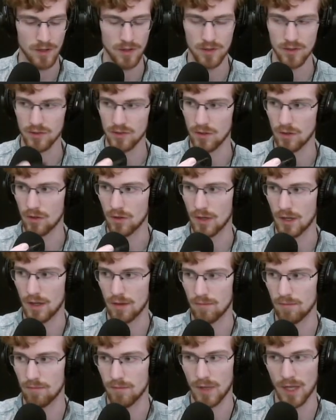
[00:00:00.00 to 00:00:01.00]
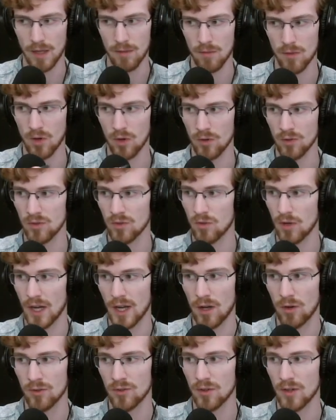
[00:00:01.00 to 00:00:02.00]
So I also
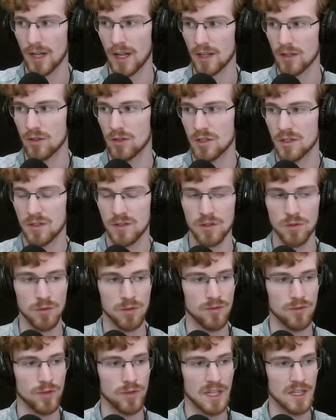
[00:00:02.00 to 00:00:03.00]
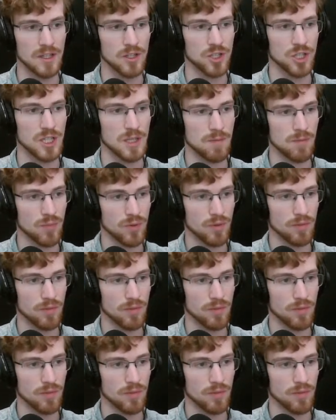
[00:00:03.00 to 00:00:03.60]
like to just use really cheap